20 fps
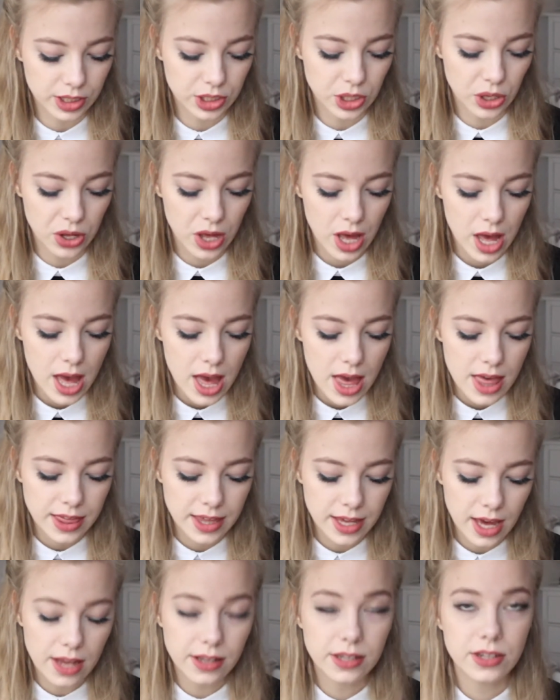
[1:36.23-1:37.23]
So
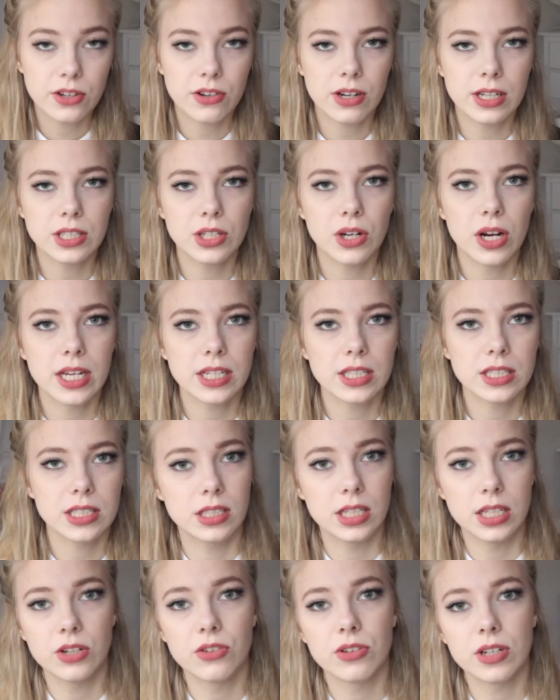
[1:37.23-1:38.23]
the undergraduate
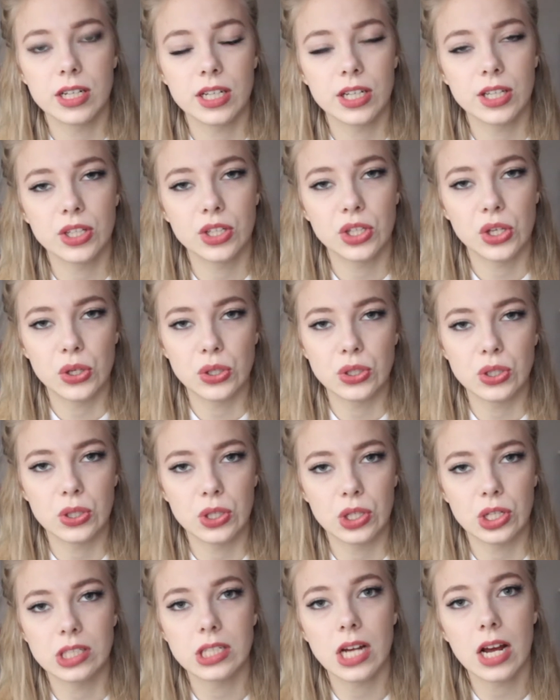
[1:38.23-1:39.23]
degree you
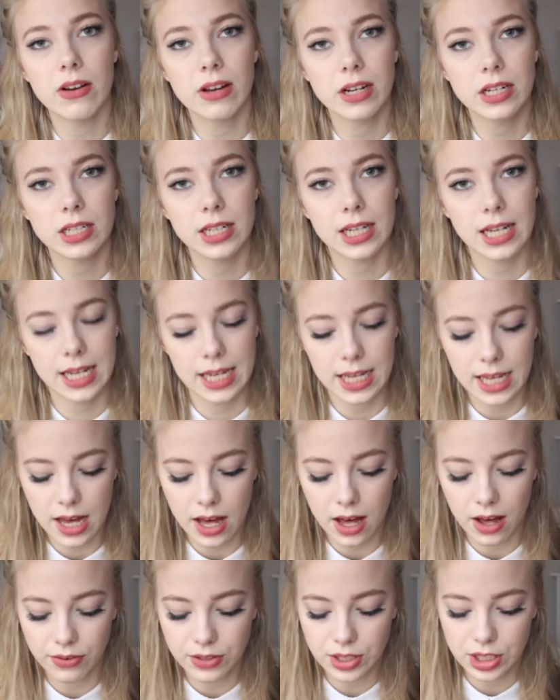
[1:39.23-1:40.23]
do directly
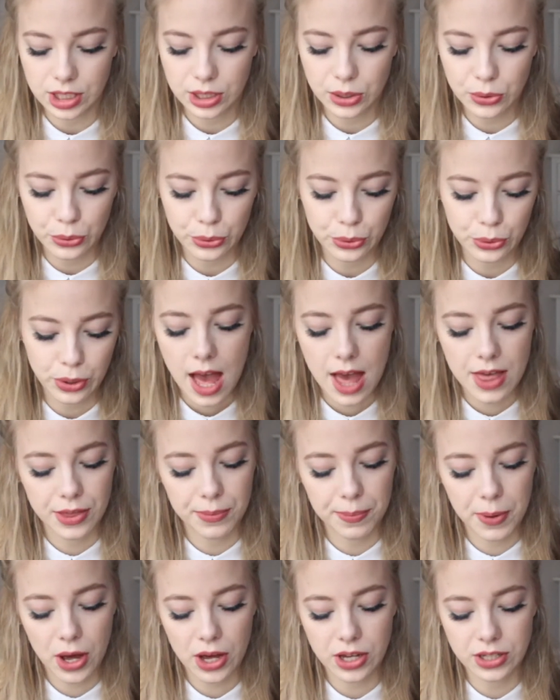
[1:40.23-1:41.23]
after school, and the
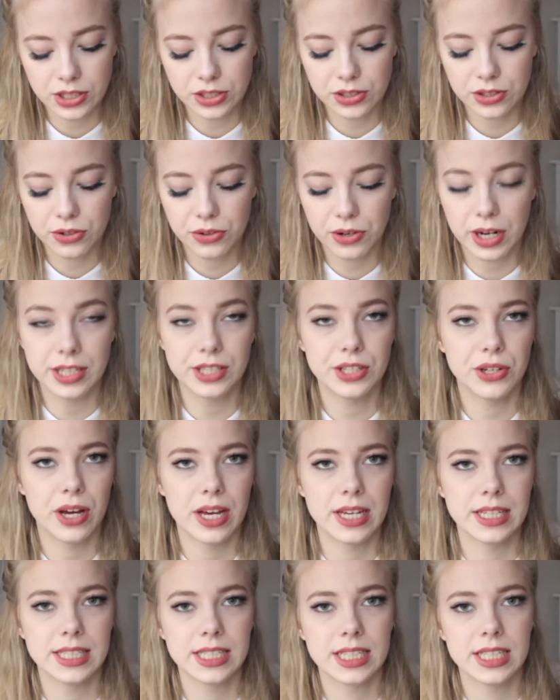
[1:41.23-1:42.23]

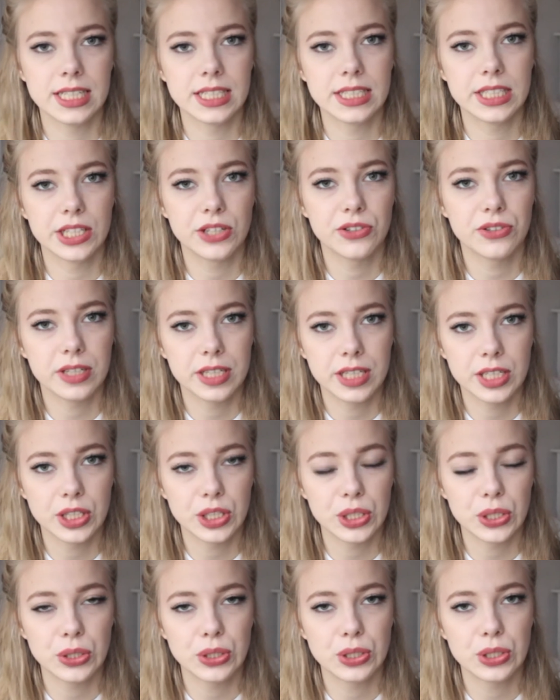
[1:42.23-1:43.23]
postgraduate degree
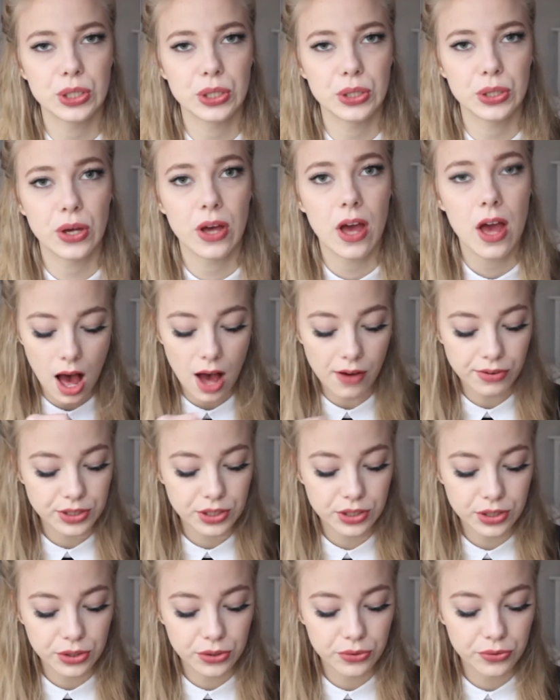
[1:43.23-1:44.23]
you do
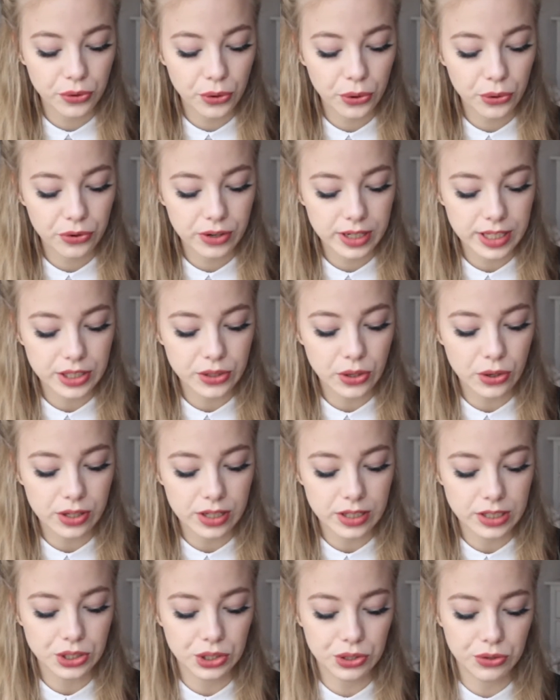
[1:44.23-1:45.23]
after you've already
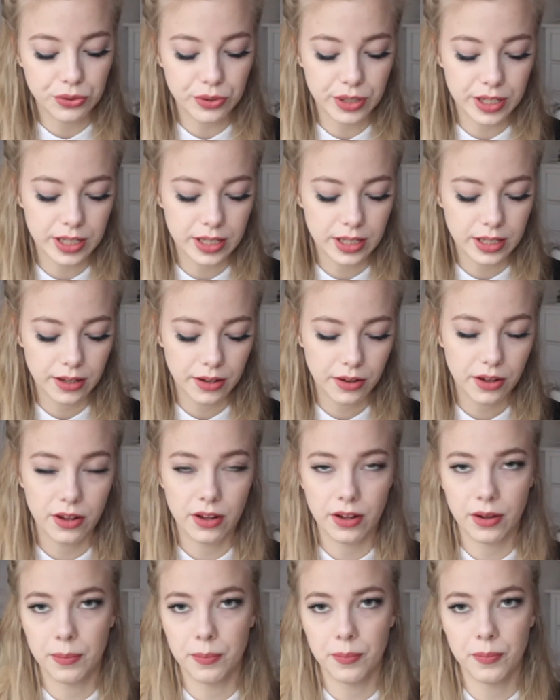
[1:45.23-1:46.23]
got a degree,
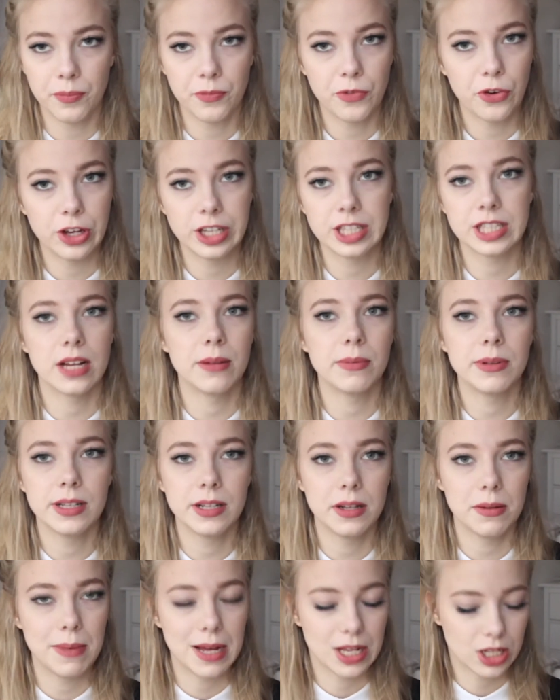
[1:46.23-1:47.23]
for example,
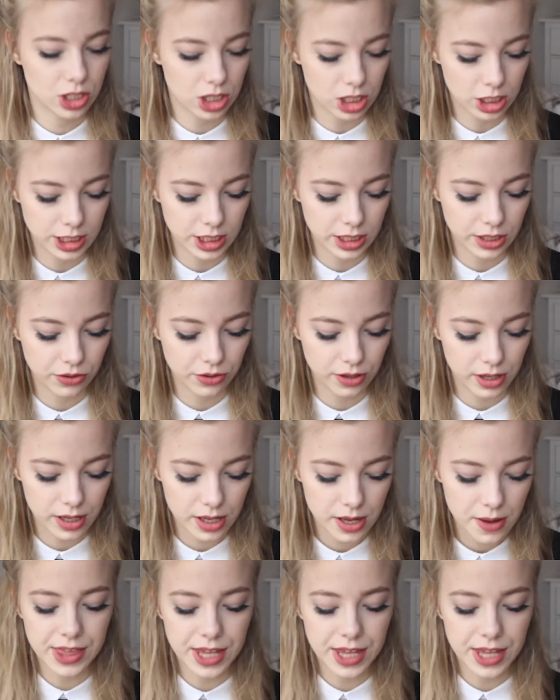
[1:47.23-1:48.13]
a bachelor degree.